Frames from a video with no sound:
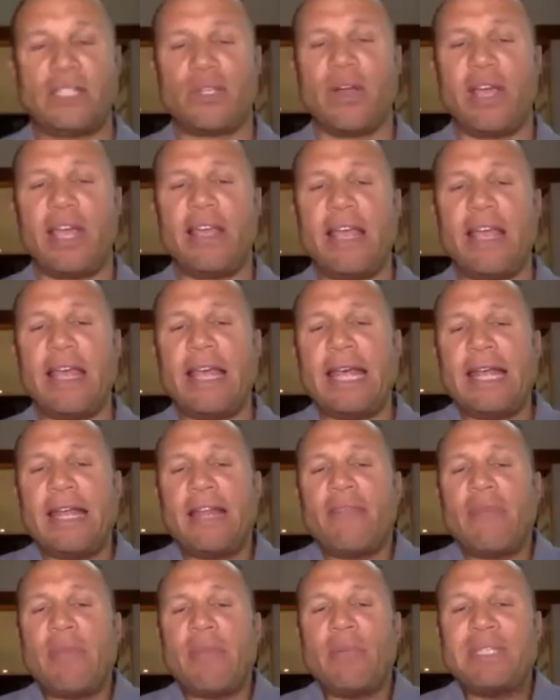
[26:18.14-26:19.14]
and if
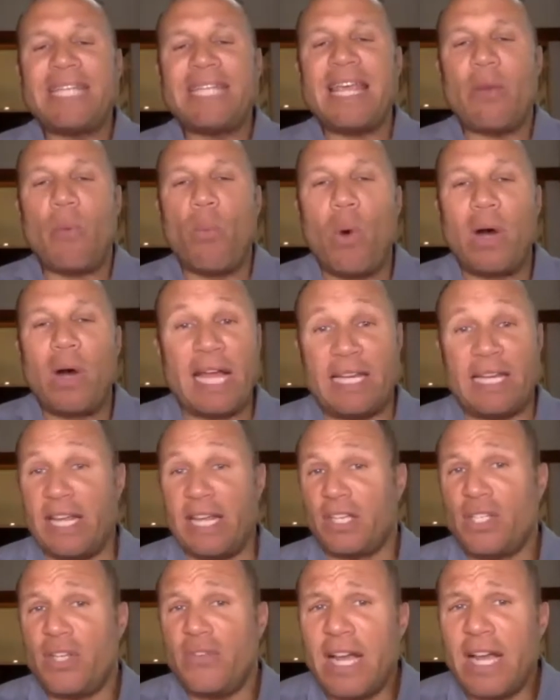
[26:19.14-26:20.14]
people take one idea, because
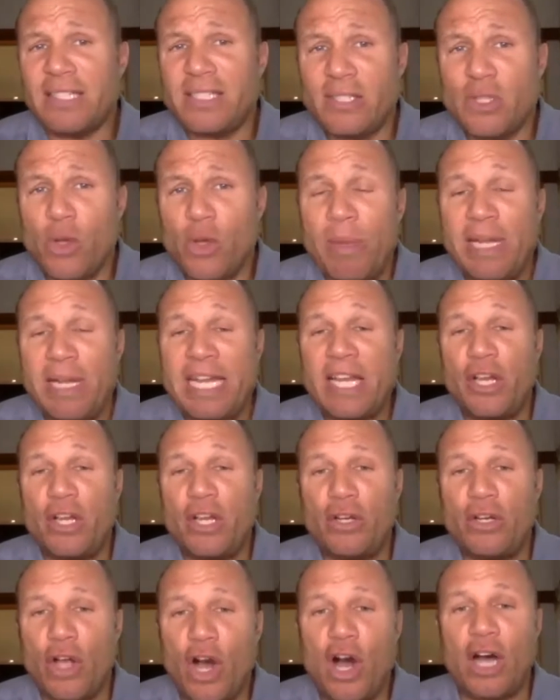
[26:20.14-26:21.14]
you've got so many
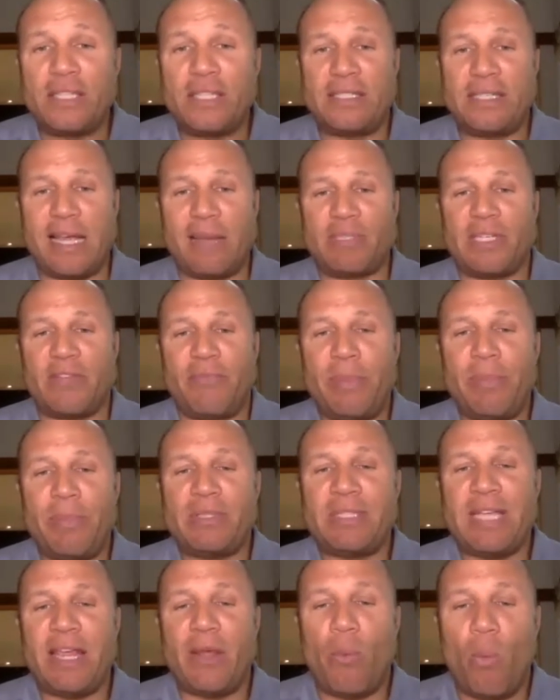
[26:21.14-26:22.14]
concepts, if people
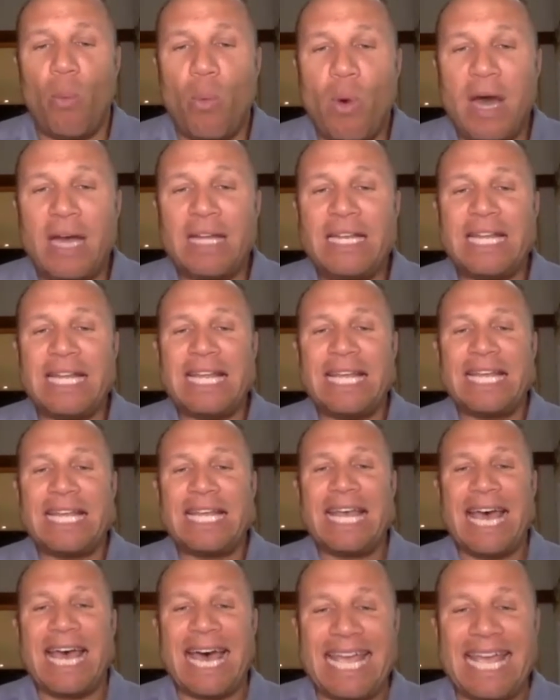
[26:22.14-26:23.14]
take one
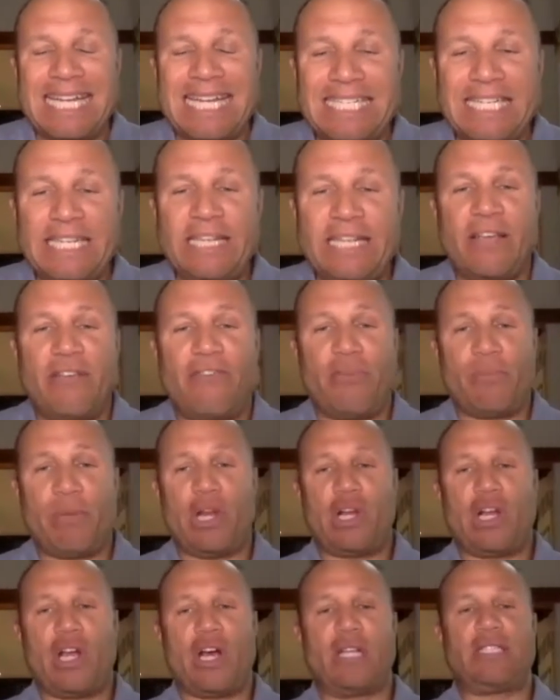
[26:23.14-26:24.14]
idea from your
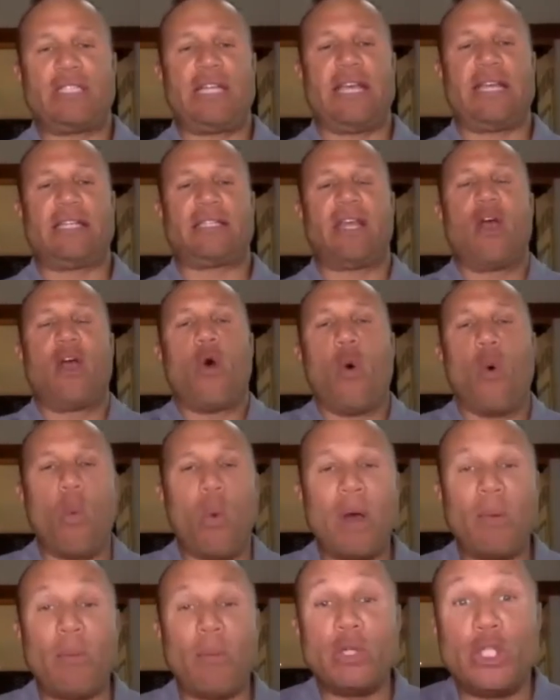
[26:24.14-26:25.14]
content,
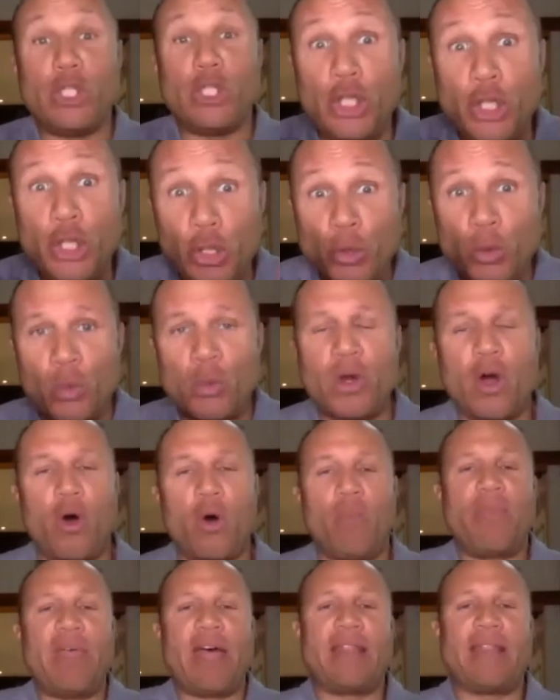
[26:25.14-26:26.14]
what would you
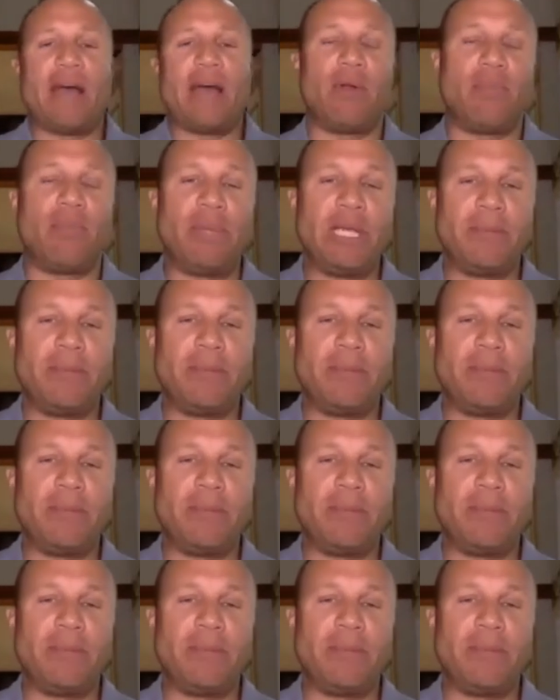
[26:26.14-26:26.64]
hope that would be?